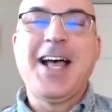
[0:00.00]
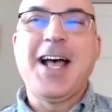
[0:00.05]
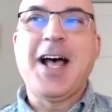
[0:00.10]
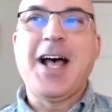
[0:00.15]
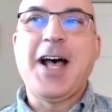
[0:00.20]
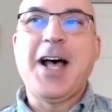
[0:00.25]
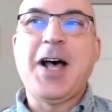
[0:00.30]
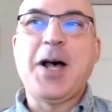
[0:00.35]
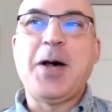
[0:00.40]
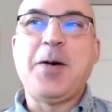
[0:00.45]

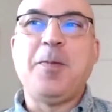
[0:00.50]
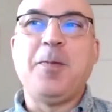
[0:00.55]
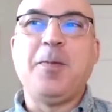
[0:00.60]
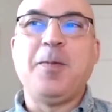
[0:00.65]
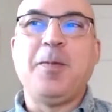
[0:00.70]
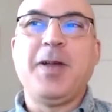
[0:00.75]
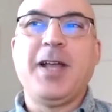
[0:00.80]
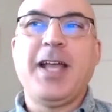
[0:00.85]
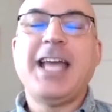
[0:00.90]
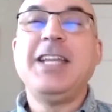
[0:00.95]
And
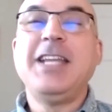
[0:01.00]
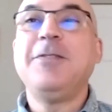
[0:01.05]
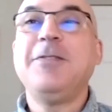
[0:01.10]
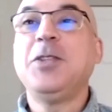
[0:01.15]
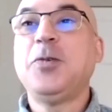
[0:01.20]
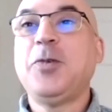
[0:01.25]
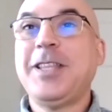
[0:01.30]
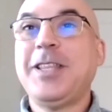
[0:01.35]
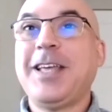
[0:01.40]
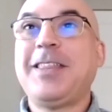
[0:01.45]
even the
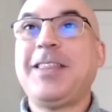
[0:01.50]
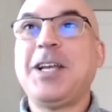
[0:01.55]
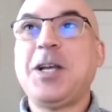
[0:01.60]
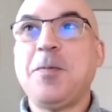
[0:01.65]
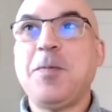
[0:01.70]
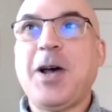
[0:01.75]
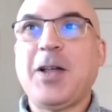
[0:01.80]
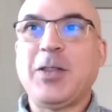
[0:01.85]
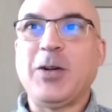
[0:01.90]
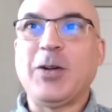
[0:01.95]
way they think
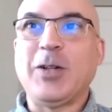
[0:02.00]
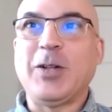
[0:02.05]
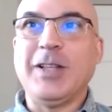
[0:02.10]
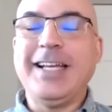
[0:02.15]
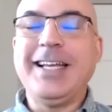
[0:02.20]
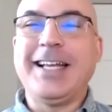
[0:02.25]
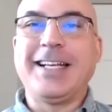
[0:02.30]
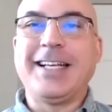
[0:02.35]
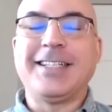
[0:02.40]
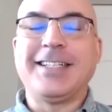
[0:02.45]
about their
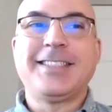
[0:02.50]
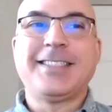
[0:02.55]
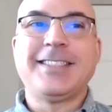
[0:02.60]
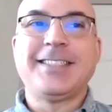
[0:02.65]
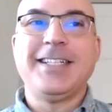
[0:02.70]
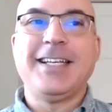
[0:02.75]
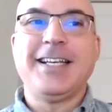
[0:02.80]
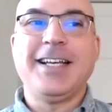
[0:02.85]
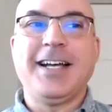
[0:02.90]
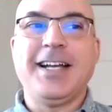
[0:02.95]
links
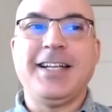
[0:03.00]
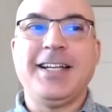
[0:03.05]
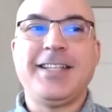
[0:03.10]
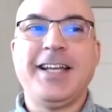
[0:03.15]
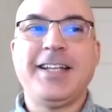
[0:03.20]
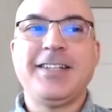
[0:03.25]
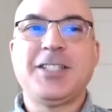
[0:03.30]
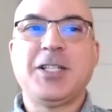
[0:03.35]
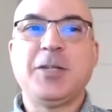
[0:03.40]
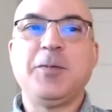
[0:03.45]

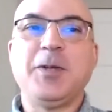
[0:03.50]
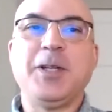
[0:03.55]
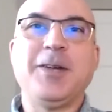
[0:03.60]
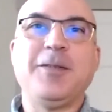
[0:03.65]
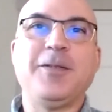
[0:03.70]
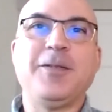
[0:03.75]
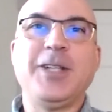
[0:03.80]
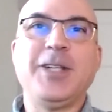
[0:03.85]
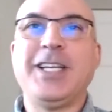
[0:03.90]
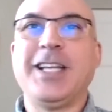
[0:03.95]
tends to be a
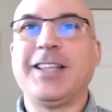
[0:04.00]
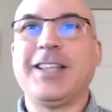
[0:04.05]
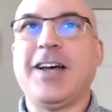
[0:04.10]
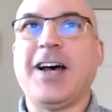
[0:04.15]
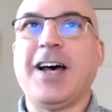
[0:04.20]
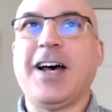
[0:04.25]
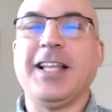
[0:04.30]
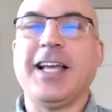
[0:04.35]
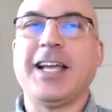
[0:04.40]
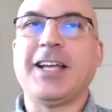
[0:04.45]
fleeting
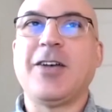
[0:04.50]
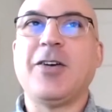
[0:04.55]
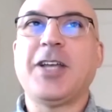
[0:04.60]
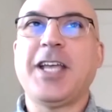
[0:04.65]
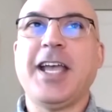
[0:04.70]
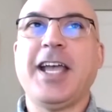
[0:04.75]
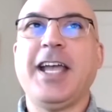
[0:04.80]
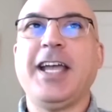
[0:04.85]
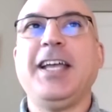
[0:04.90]
thought, like, okay,